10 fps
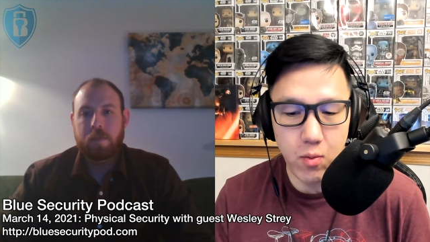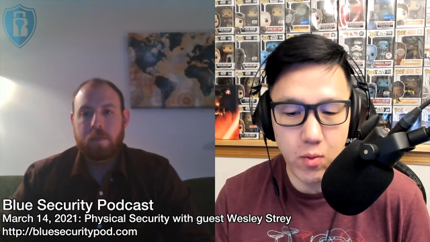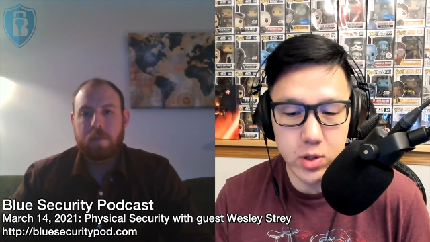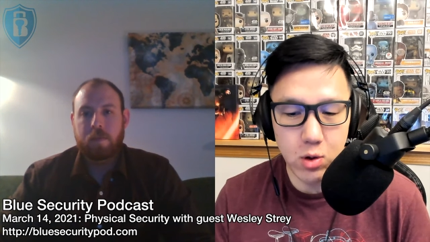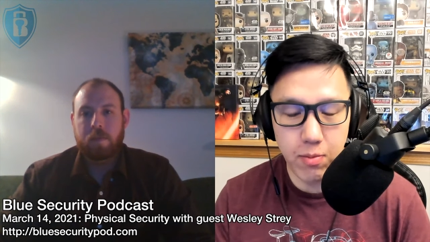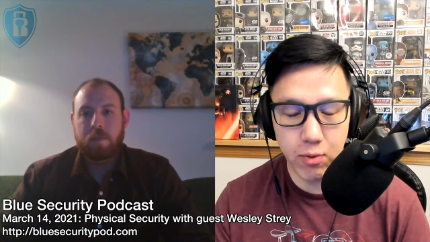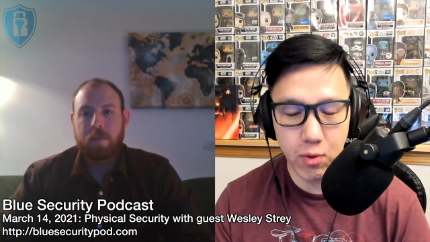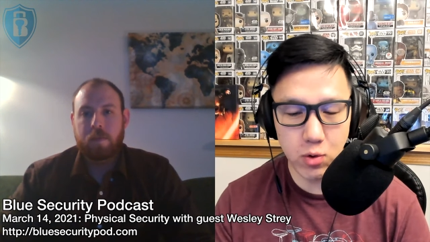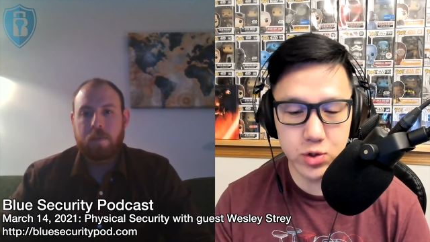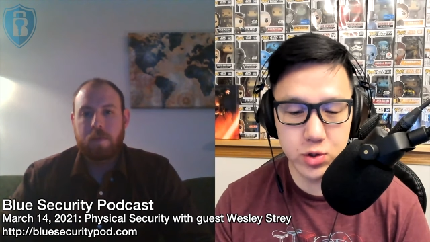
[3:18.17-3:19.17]
Speaker 1: when you
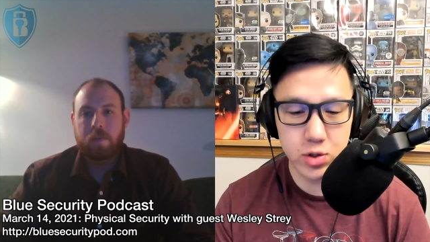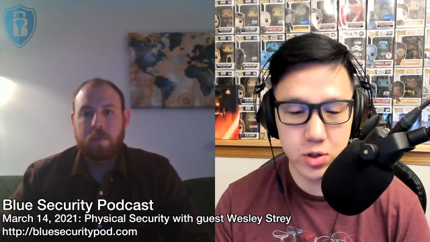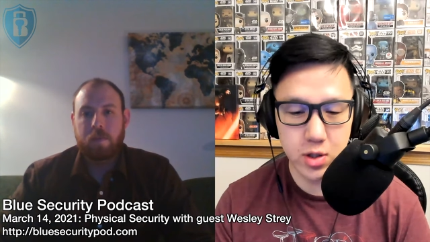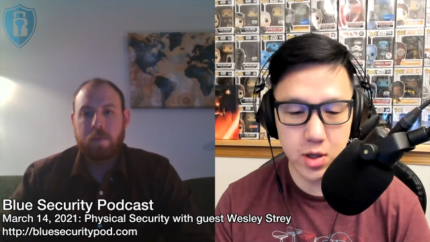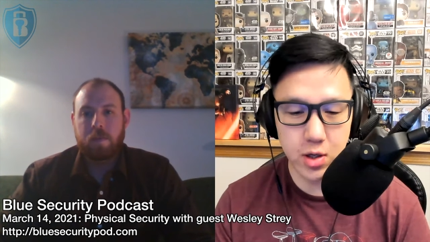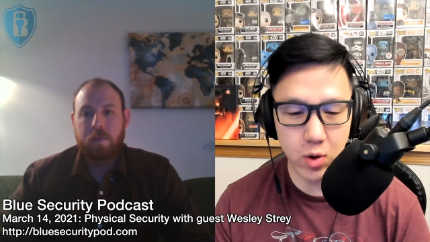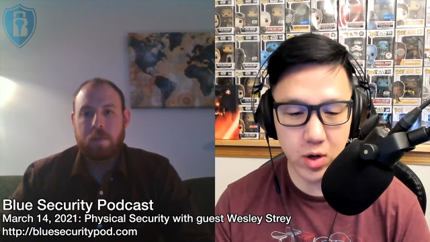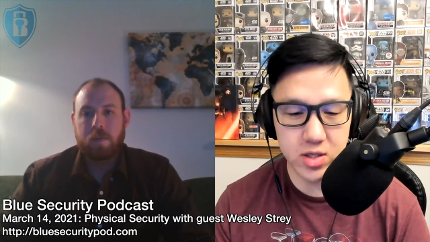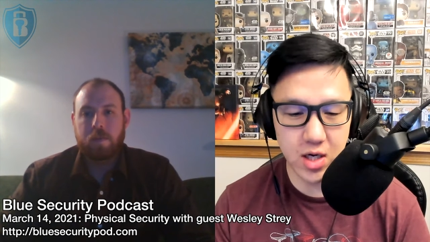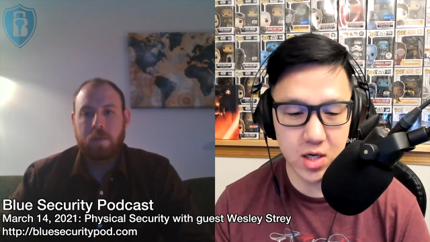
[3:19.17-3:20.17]
approach an
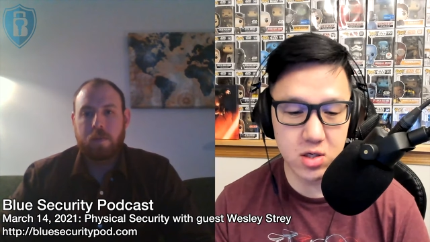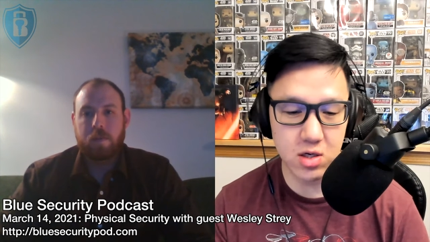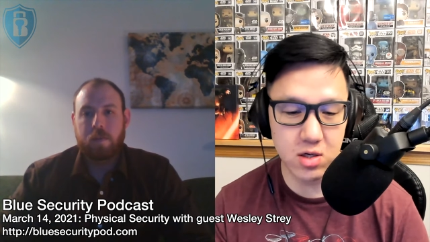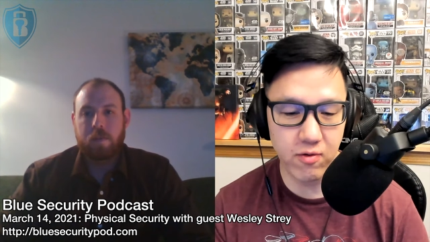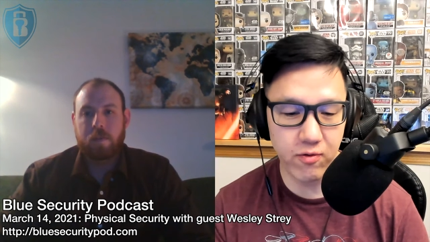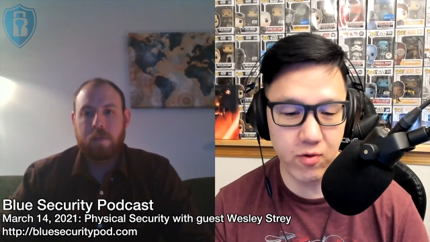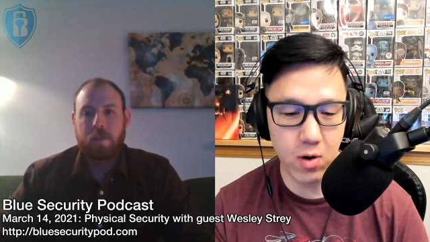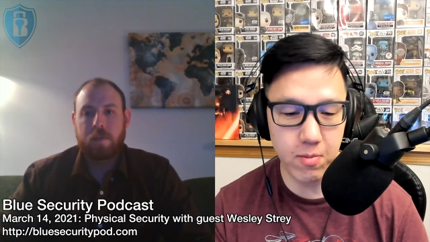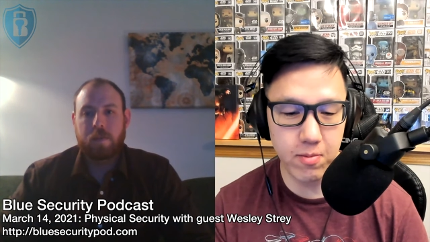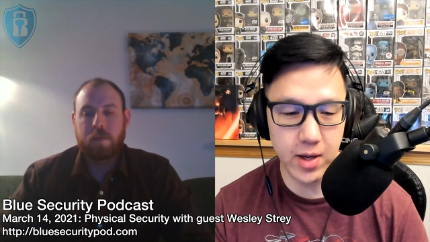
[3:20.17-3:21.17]
organization
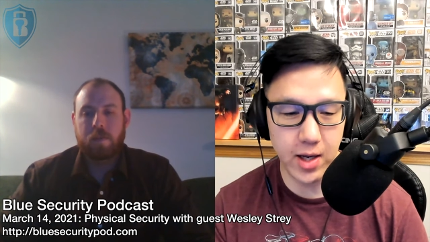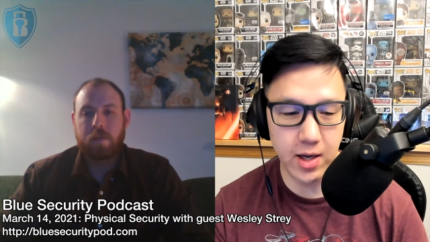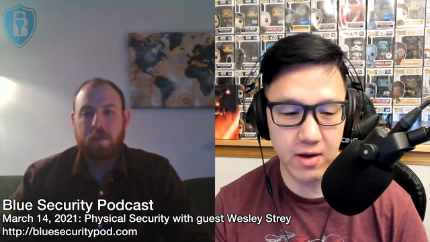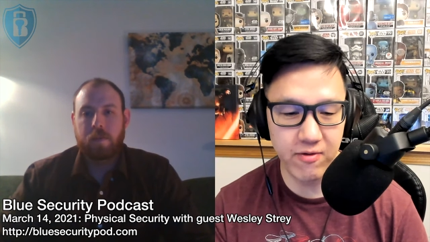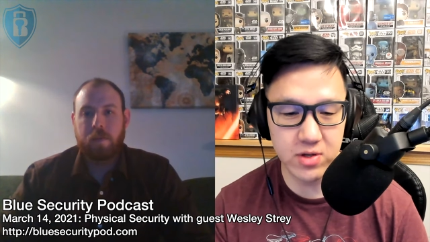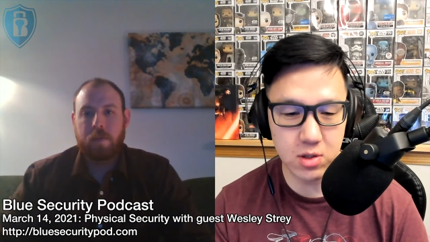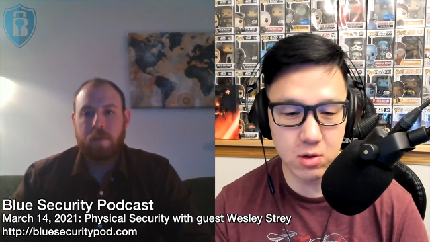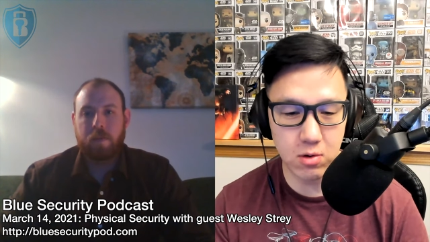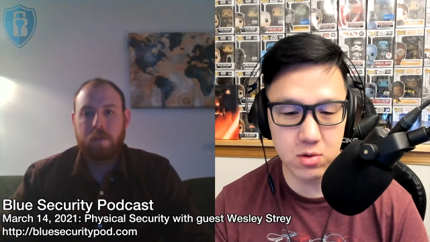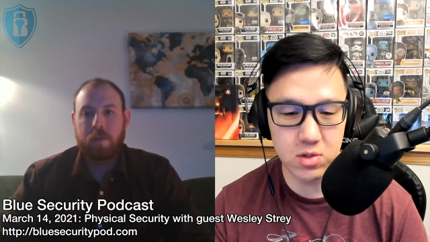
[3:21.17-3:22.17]
from a
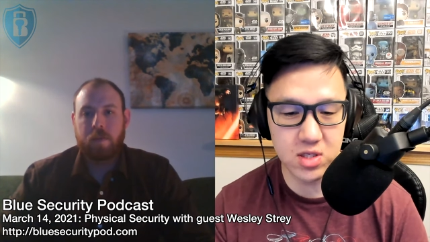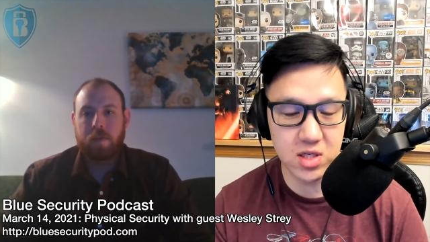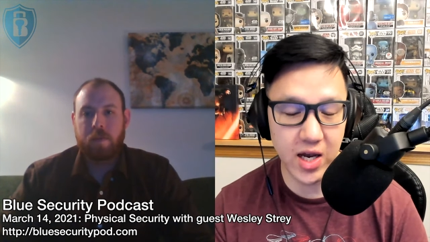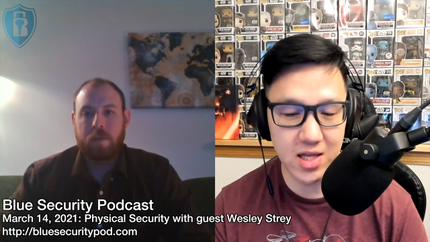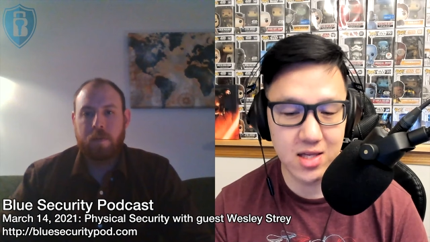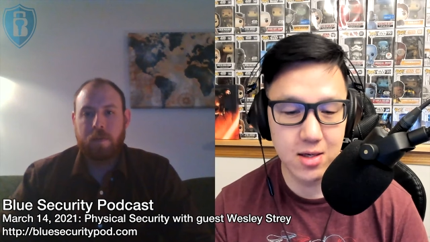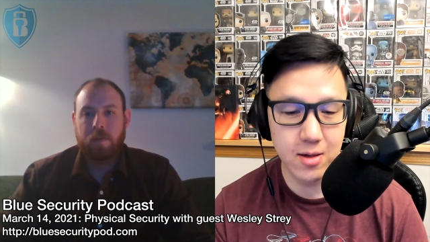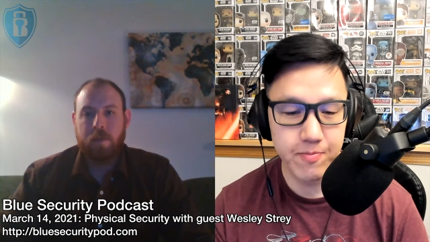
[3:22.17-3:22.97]
physical site,